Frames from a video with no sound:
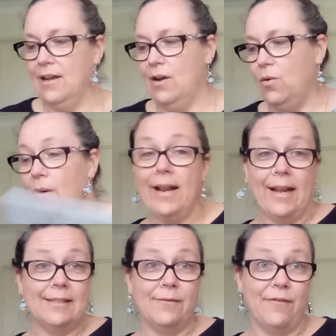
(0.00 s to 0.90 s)
when I
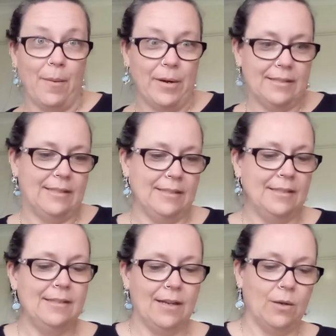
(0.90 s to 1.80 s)
get some fabric
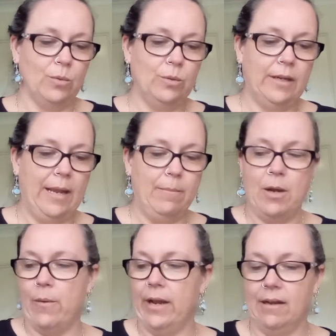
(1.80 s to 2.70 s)
scissors, I will keep
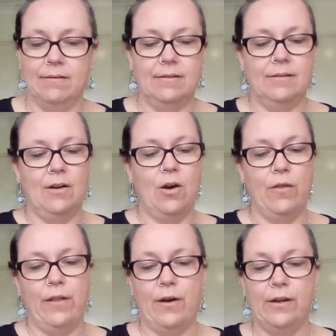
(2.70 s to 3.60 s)
going on
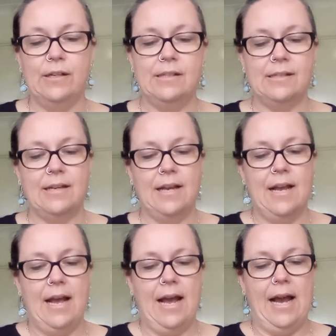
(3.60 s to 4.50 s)
those.
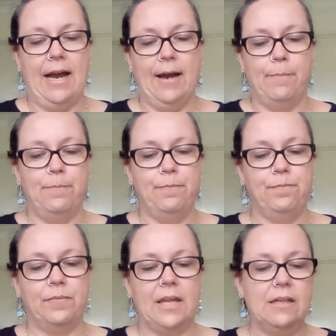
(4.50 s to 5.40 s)

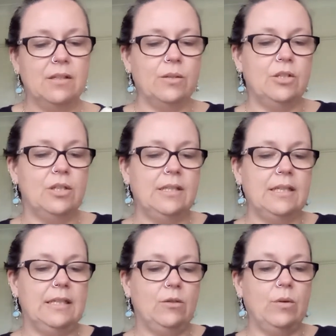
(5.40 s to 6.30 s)
So it's just a
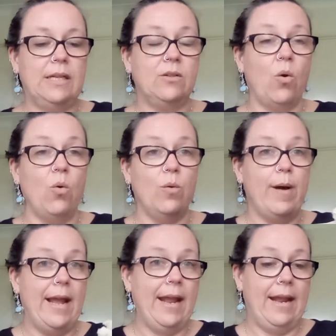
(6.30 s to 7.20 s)
little, it's all
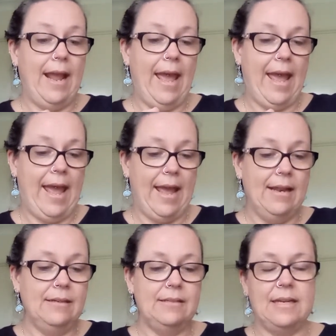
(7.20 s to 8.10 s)
by hand.
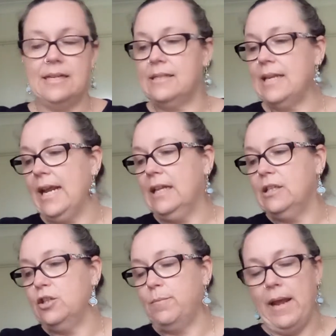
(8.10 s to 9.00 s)
It's
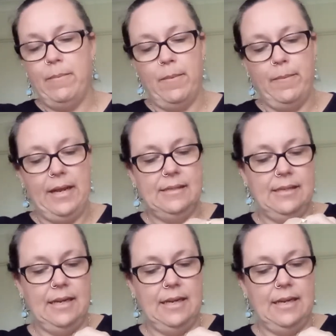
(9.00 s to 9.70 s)
English paper piecing,